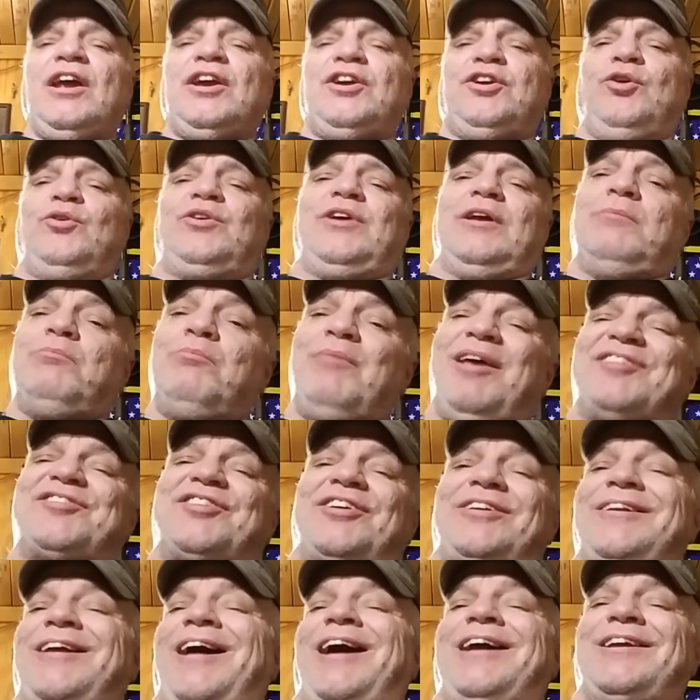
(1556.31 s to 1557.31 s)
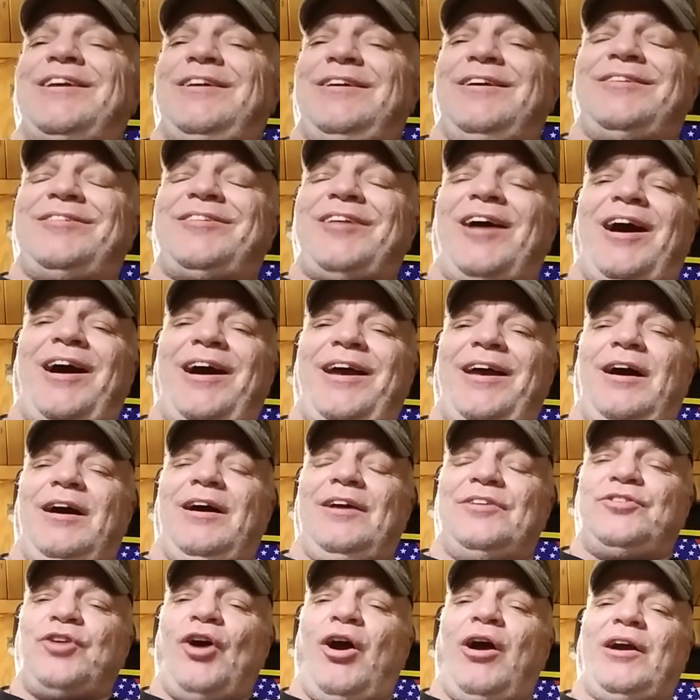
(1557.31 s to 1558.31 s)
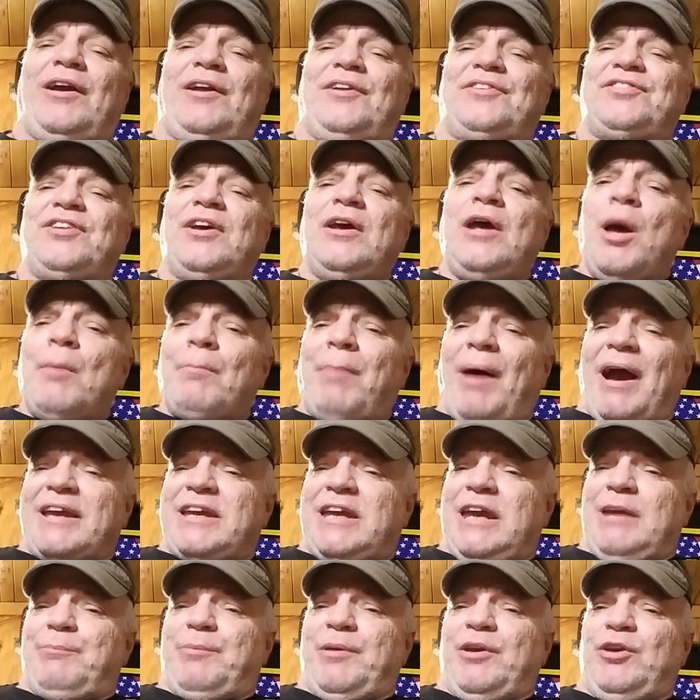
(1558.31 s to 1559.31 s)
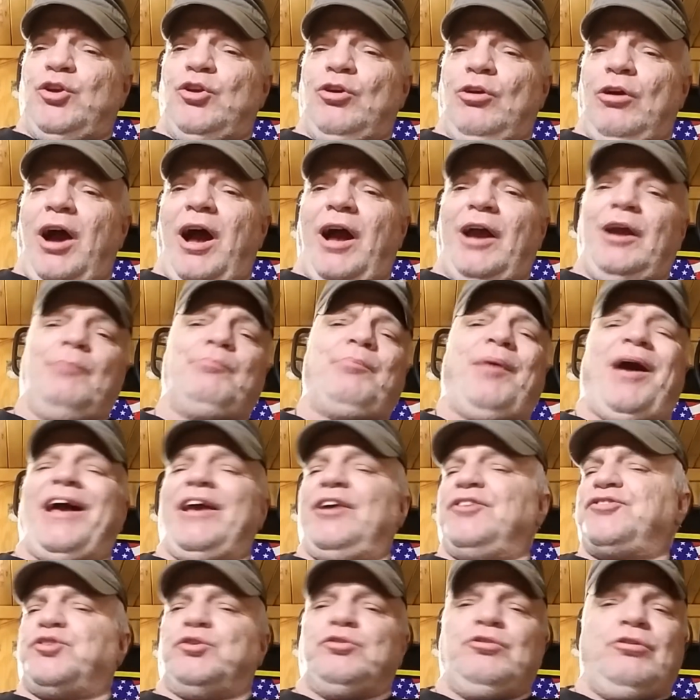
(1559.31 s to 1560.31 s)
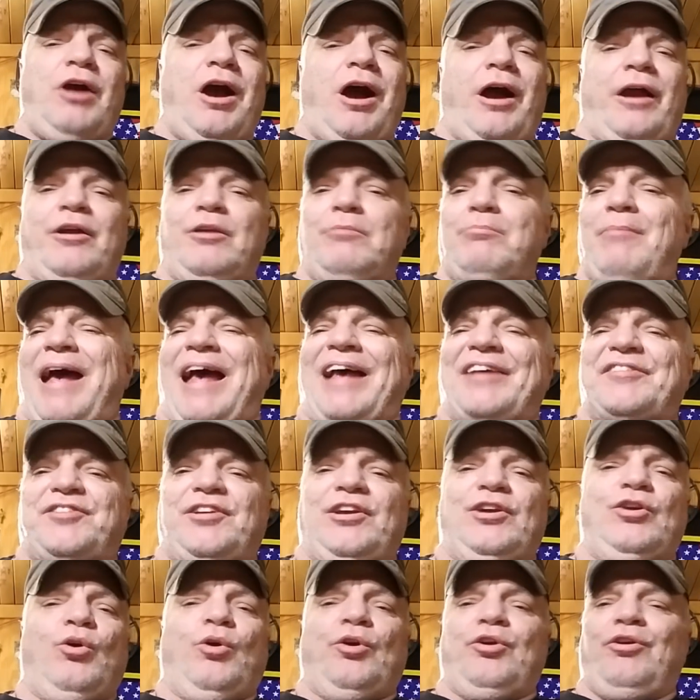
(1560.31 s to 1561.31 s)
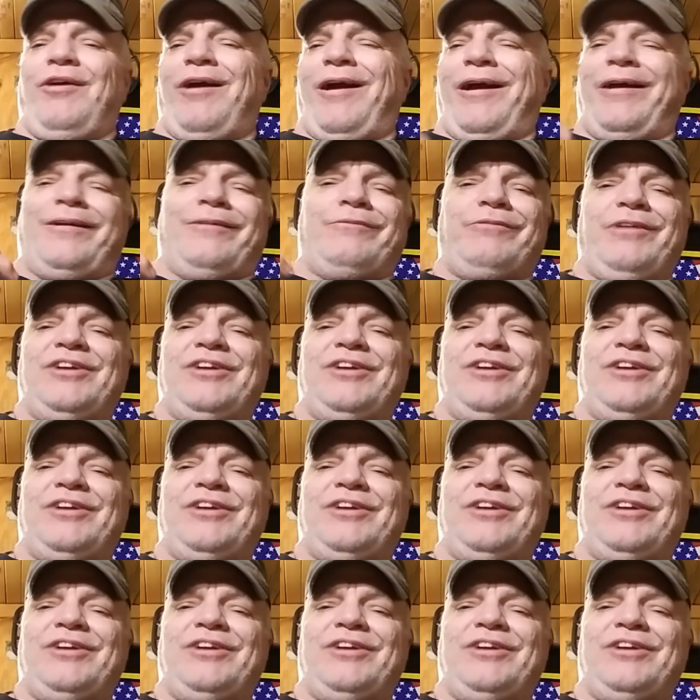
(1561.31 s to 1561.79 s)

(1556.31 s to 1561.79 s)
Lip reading: You can miss a lot of good targets by keeping your iron bias or your iron masking or your iron